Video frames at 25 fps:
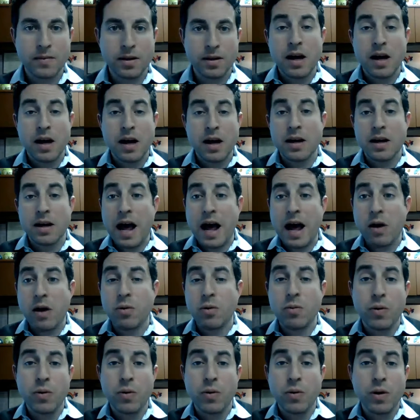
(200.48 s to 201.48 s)
Now
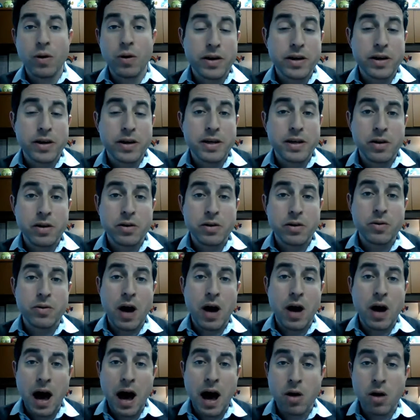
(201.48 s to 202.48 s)
we're going to tell you
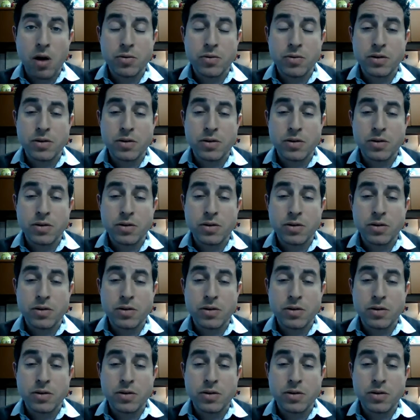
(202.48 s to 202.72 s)
how to